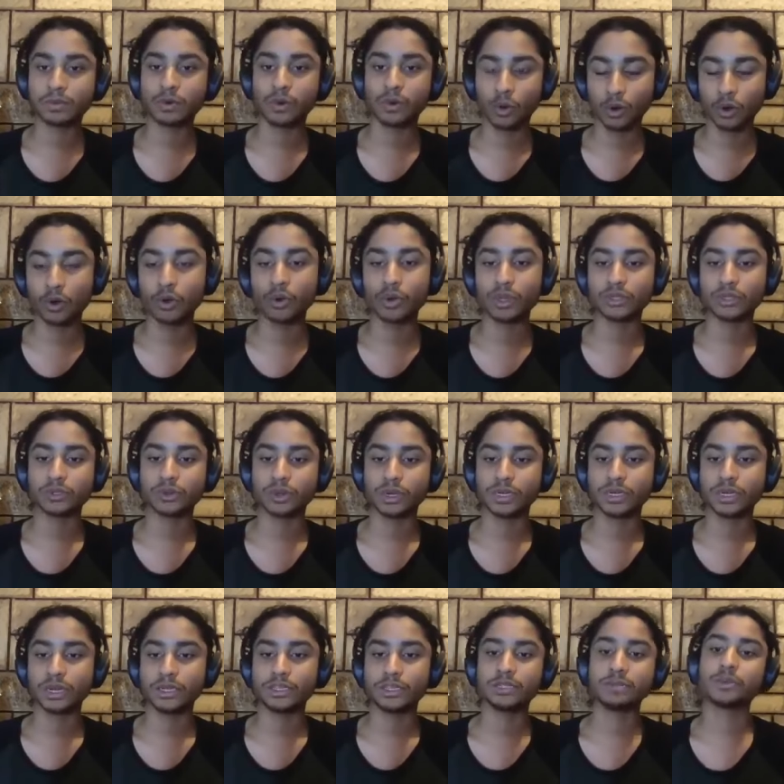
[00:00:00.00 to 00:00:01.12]
ongoing
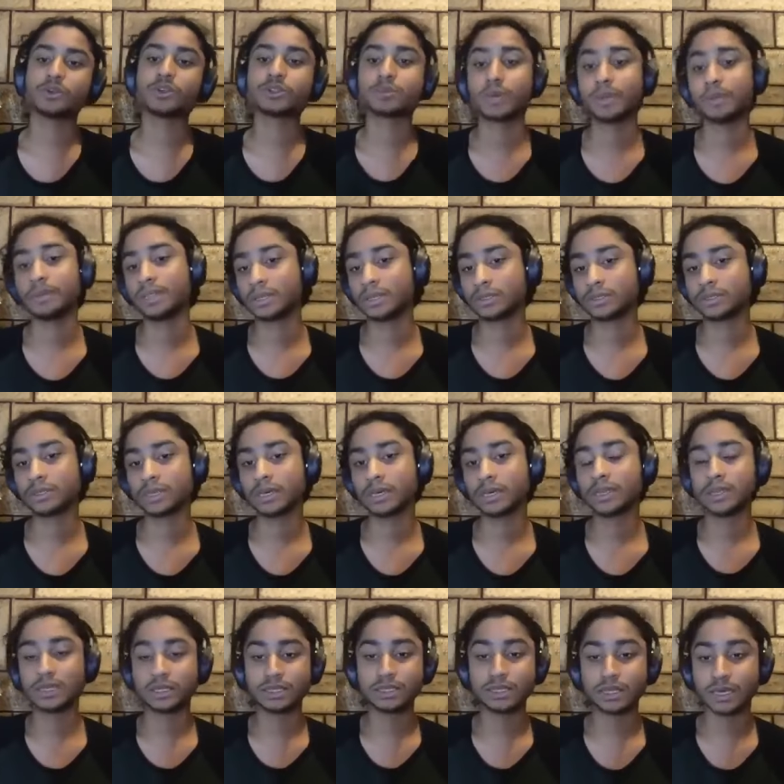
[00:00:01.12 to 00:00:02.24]
solidarity because maybe this
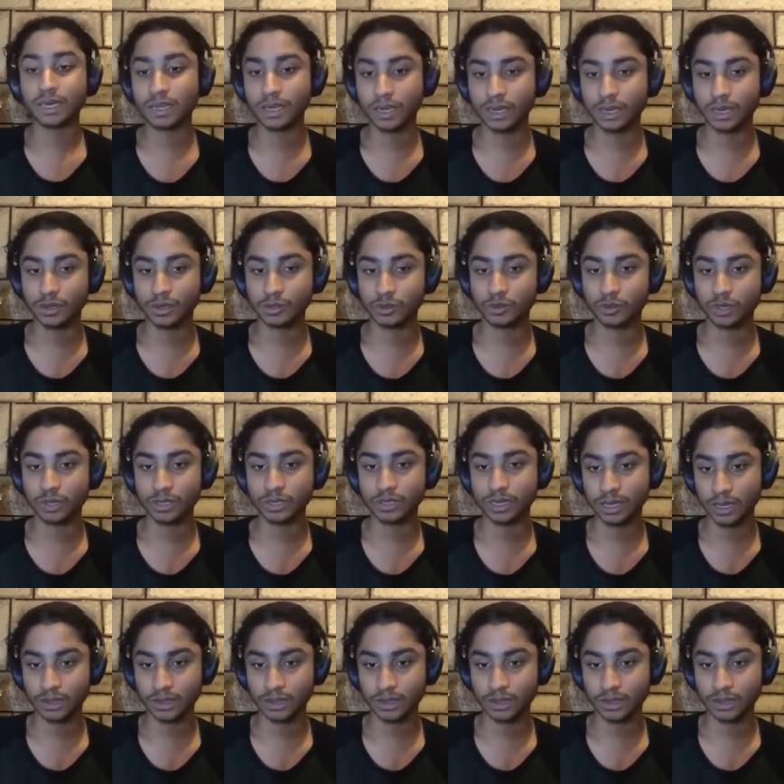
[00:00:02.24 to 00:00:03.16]
this year they can do this, they